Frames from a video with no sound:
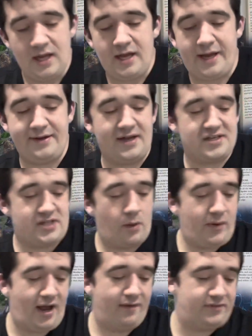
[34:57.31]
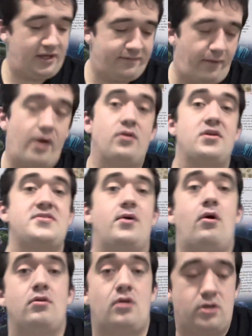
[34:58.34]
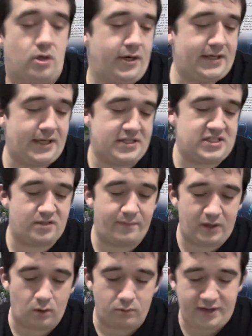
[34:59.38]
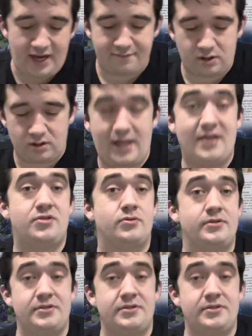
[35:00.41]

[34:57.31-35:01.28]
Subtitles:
And next up, we have the final Assault on Lothlorien. Now, this is the big one. We have Galadriel in